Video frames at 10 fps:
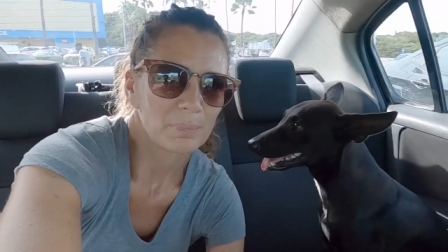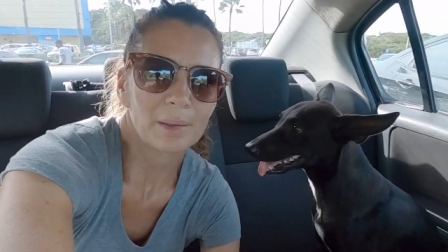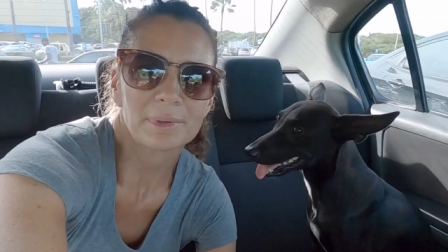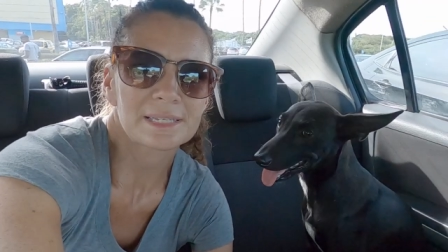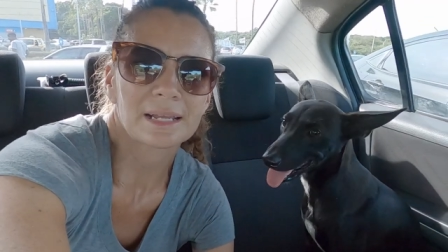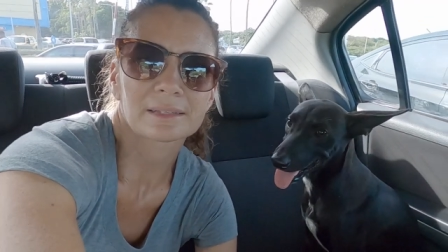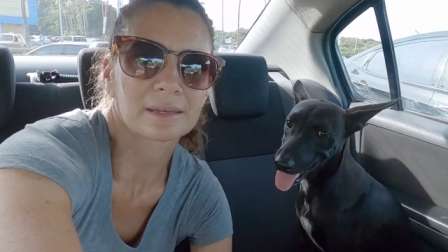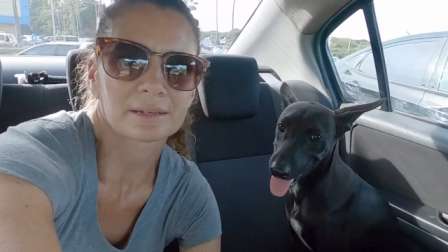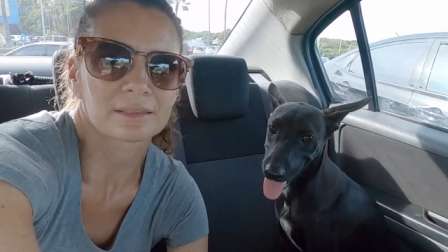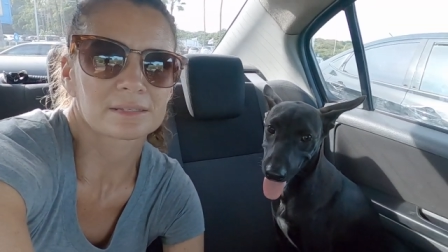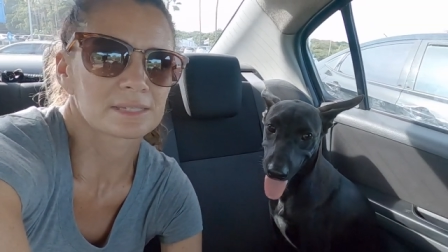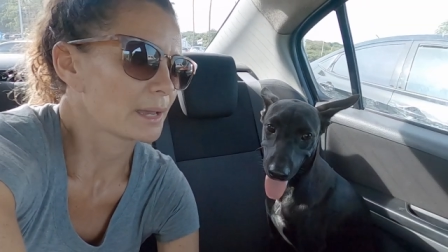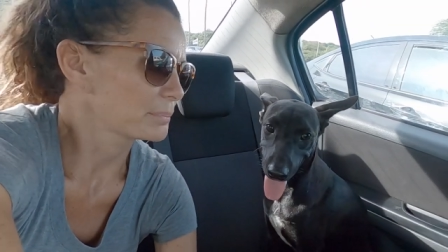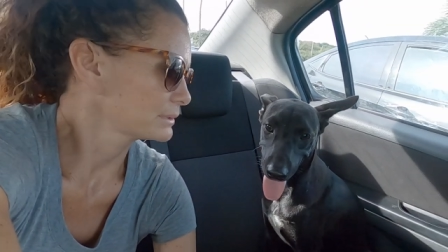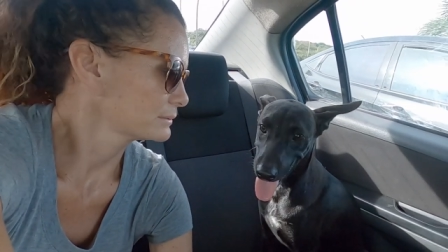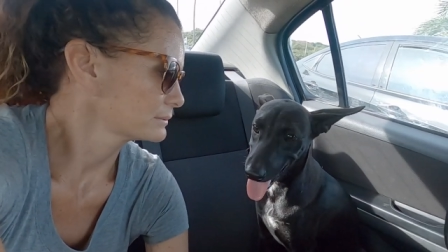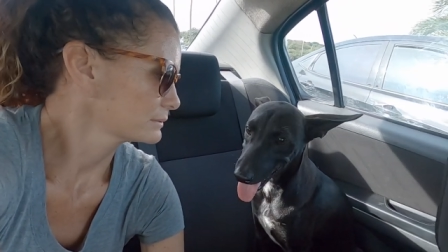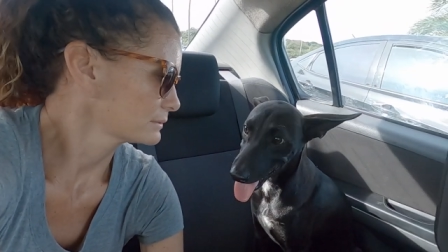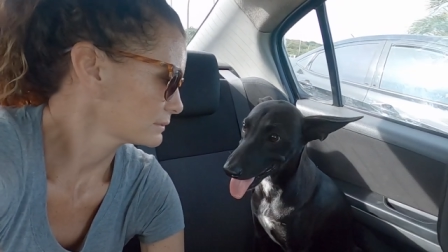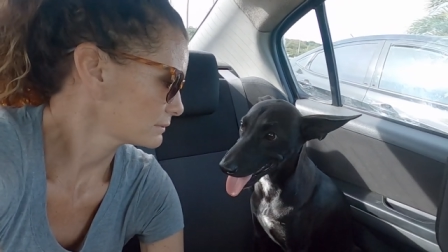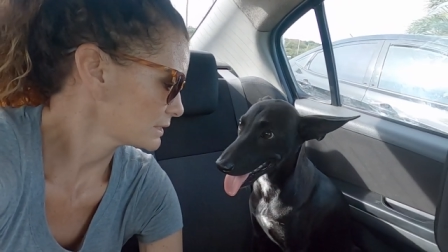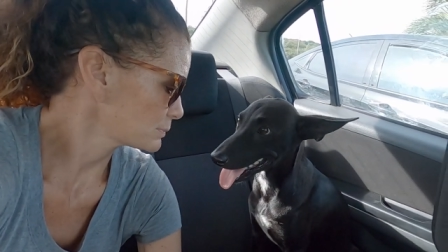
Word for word: Batman's acting like nothing's happened. Right,